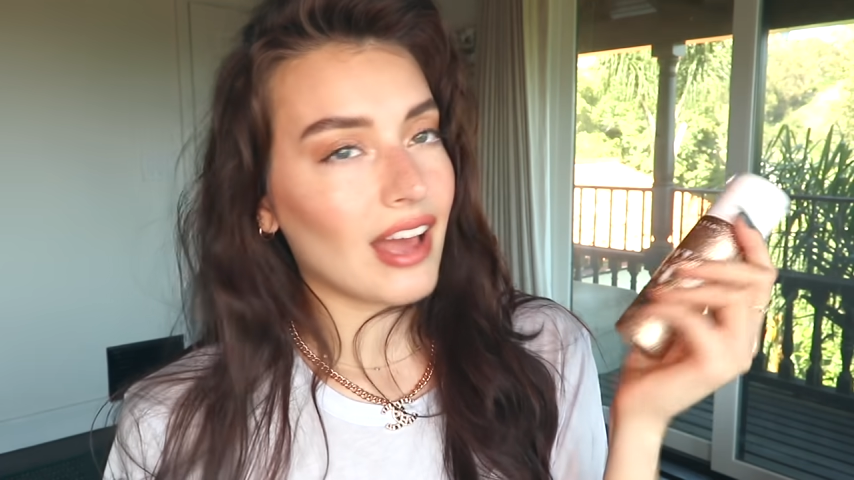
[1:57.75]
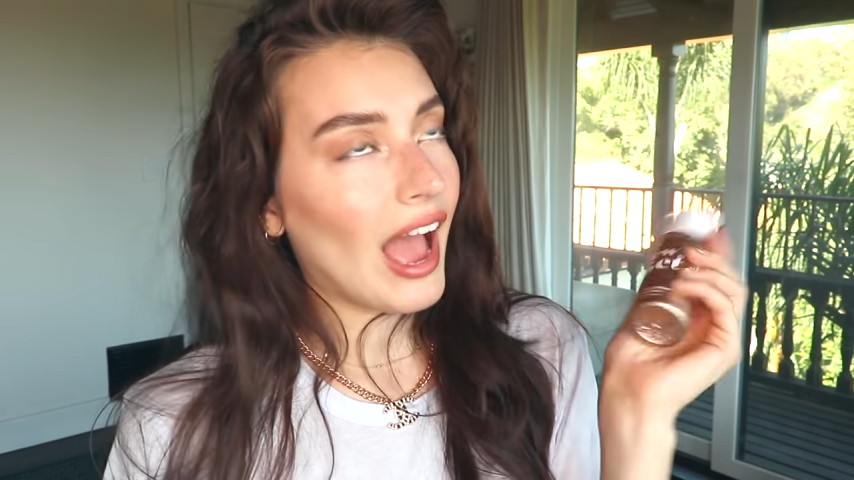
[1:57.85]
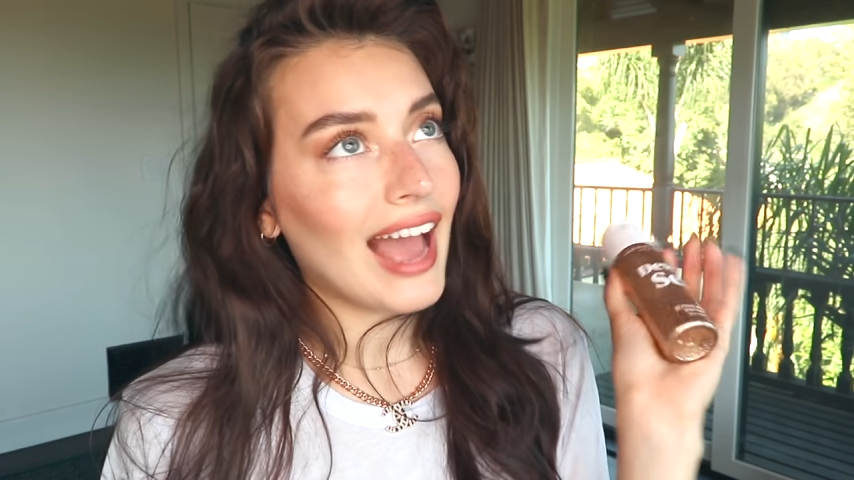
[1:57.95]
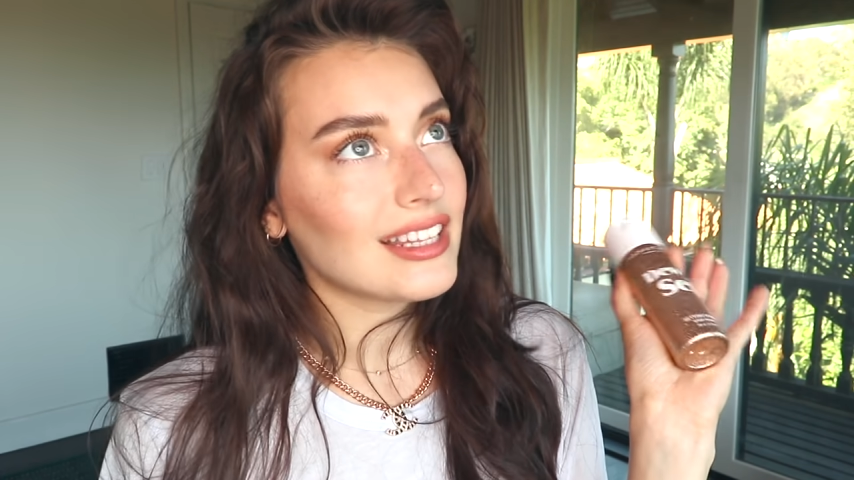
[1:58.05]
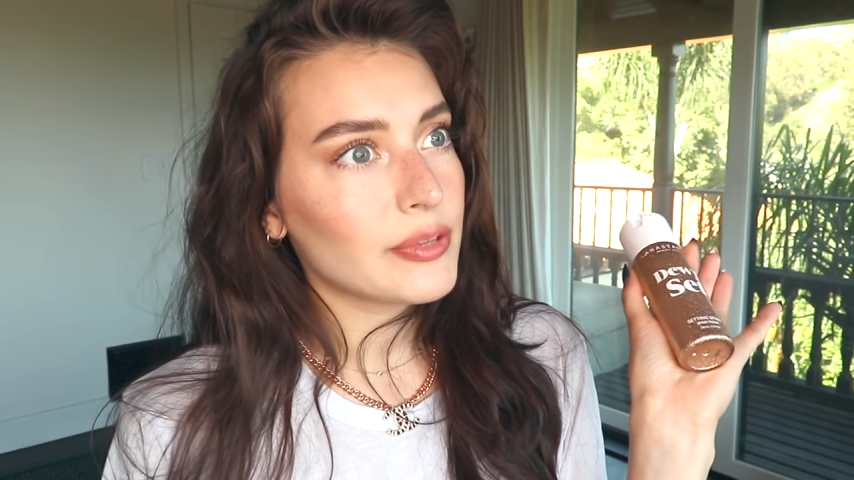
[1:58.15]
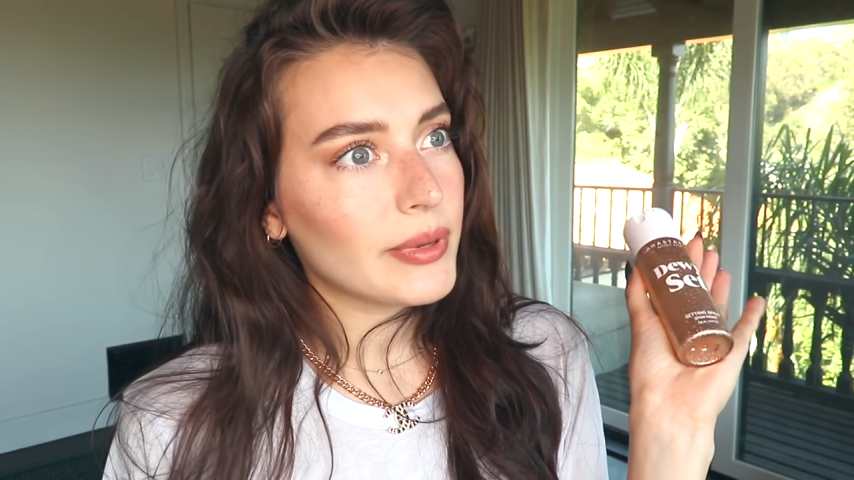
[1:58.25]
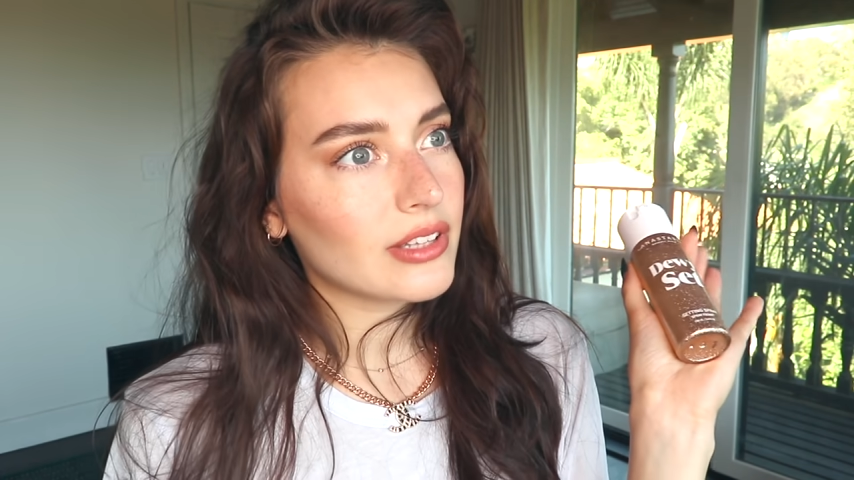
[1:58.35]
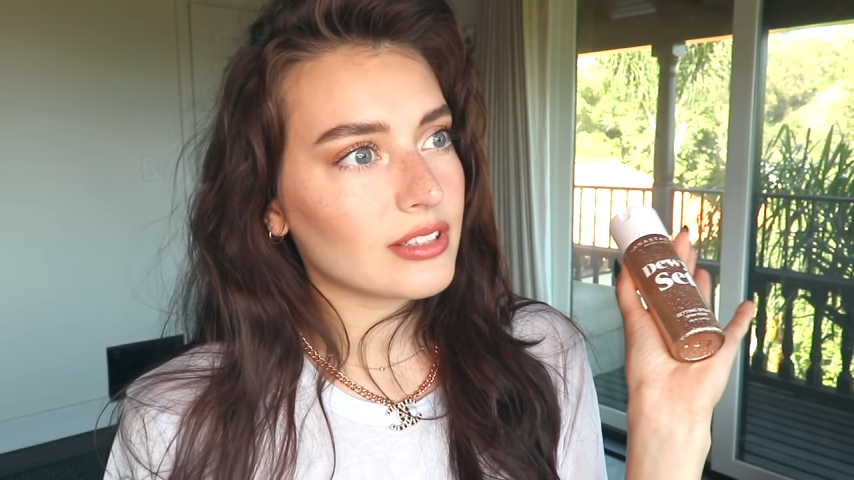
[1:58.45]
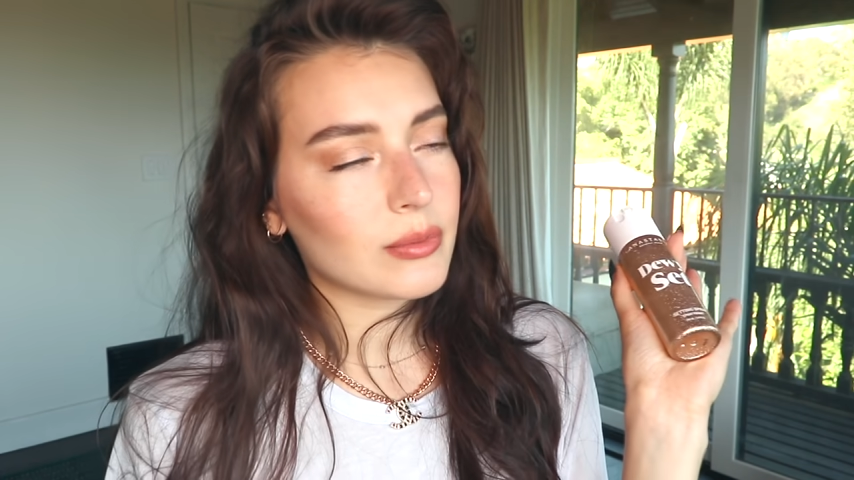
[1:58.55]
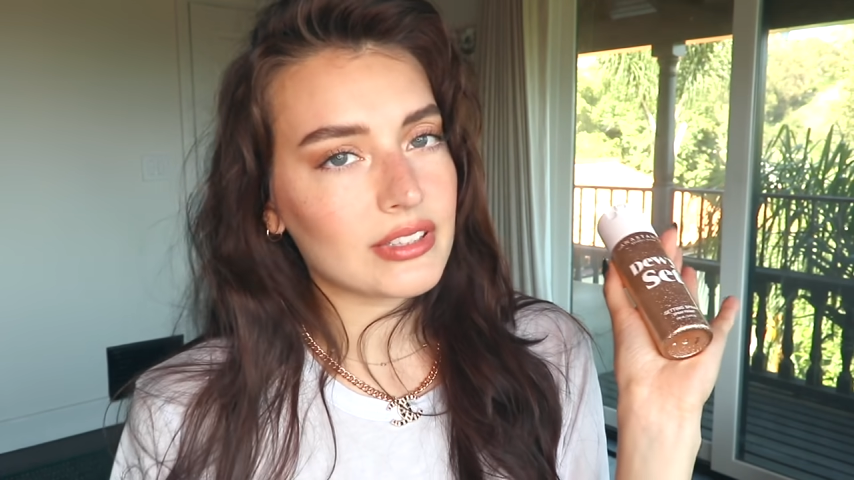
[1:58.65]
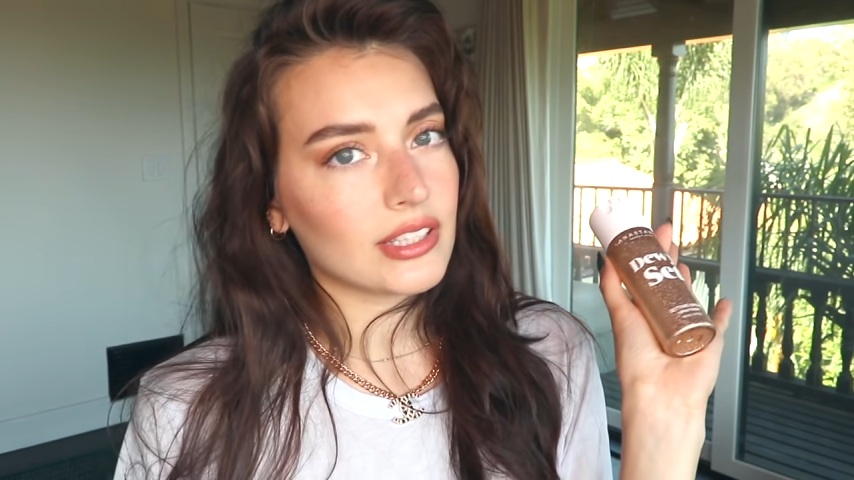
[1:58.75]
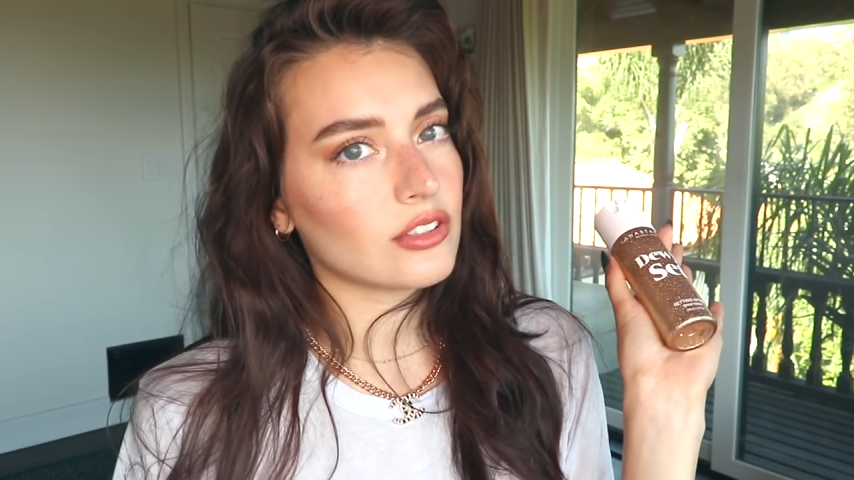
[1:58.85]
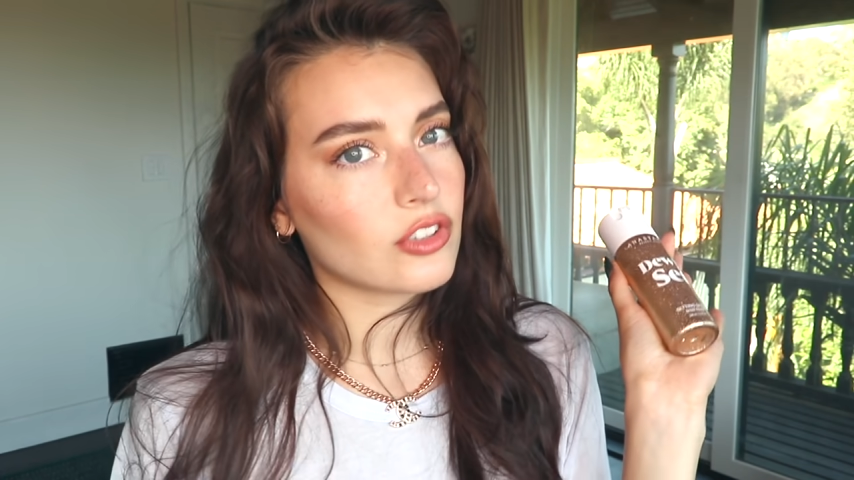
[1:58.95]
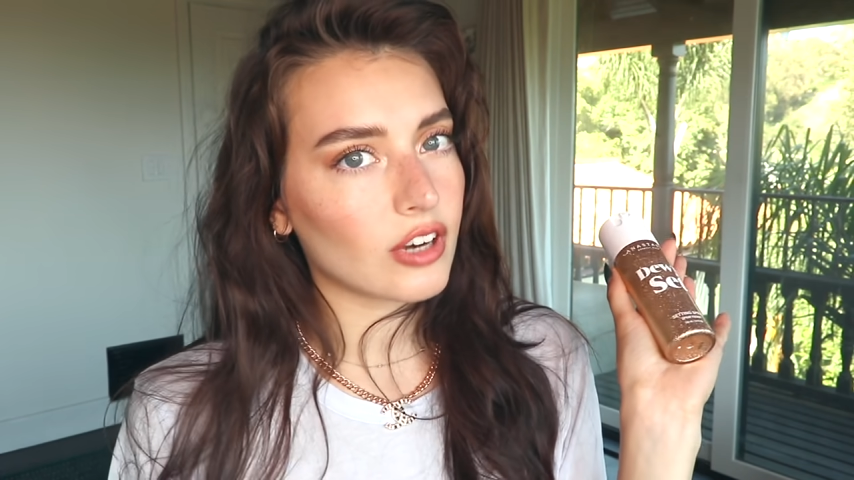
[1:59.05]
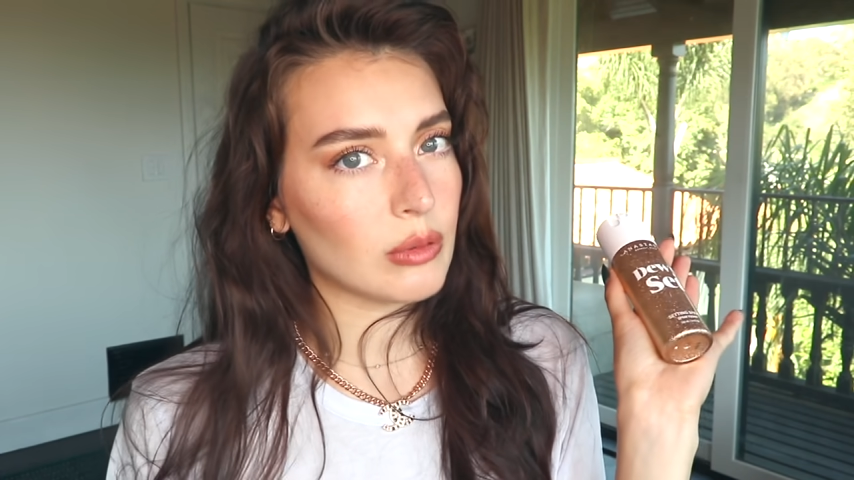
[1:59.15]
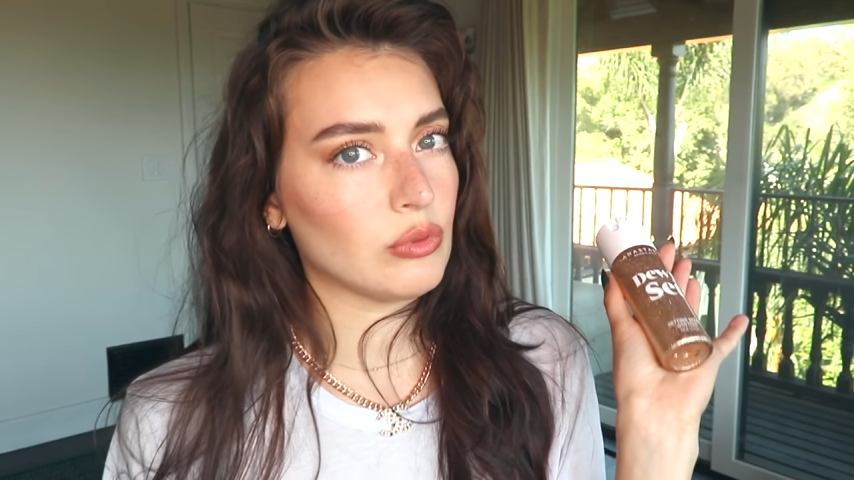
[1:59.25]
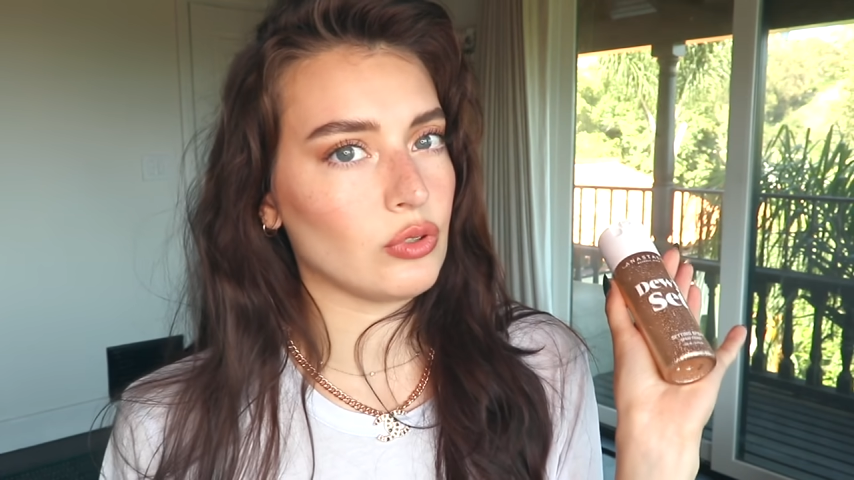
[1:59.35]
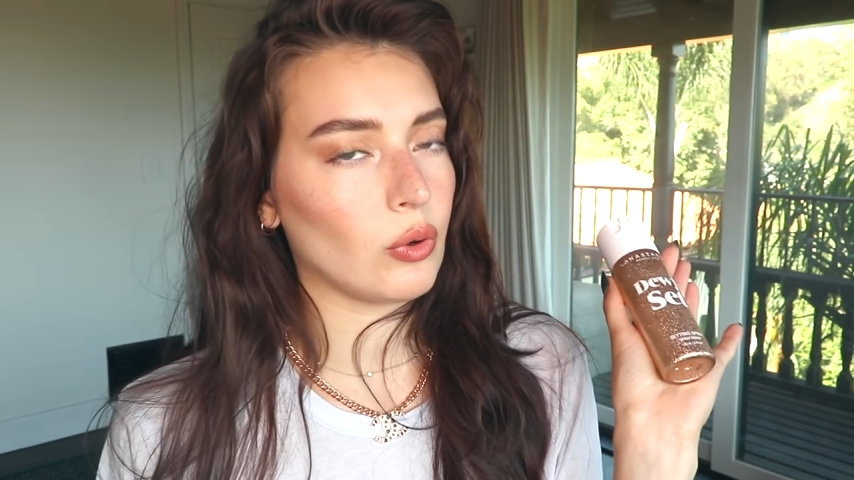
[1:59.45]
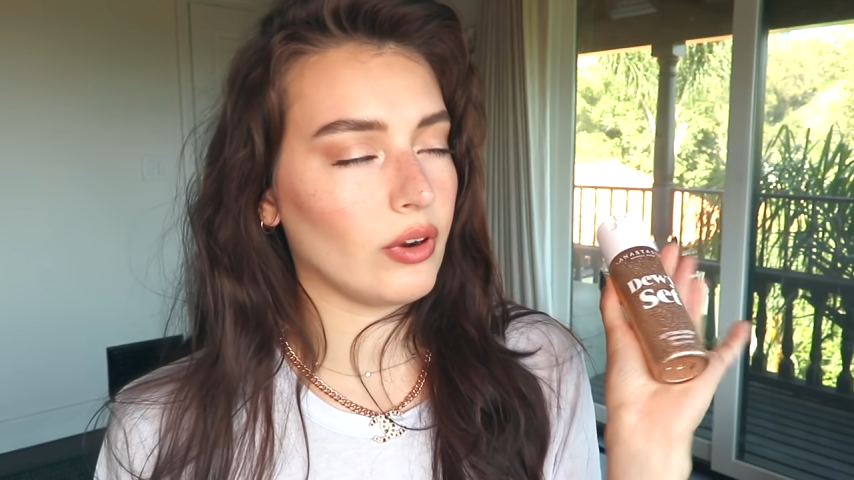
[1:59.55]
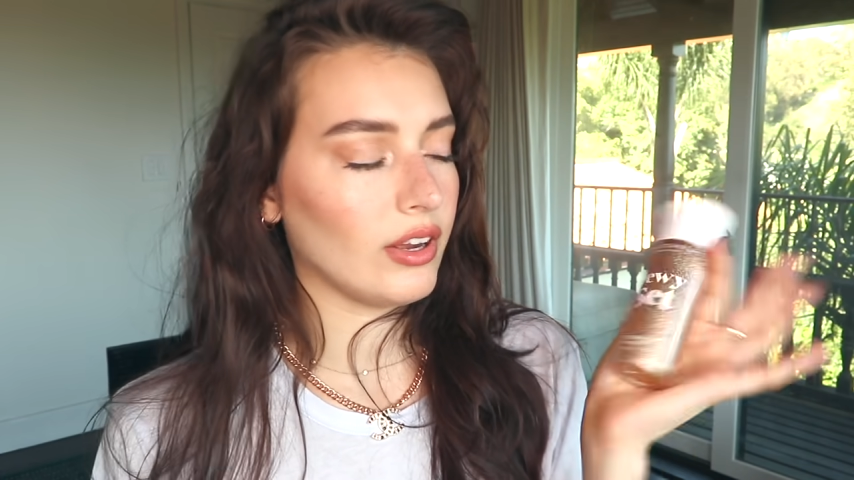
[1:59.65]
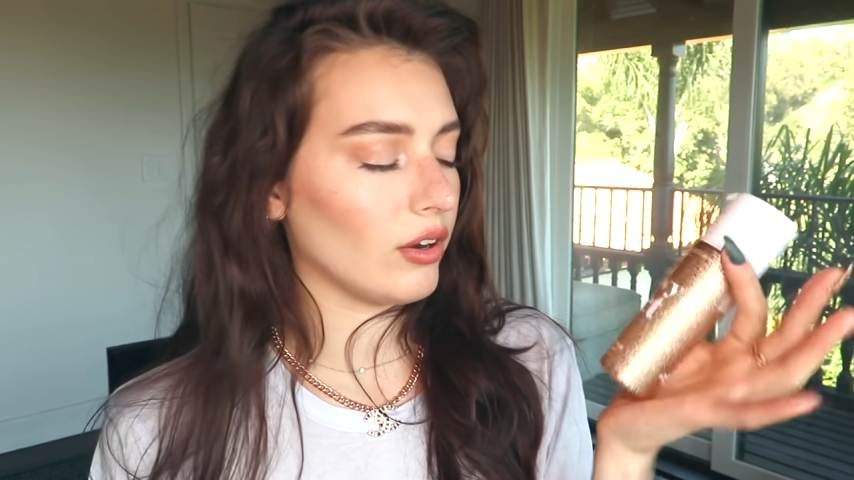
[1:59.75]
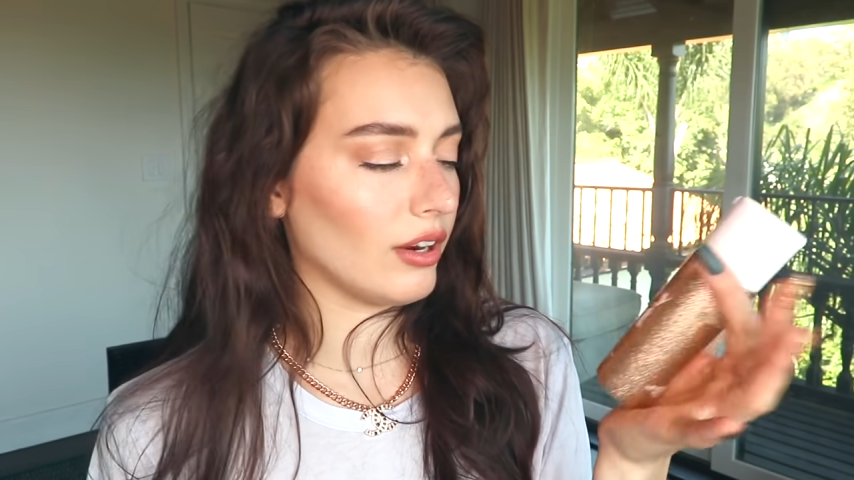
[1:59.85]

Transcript: Had to be on someone's Instagram story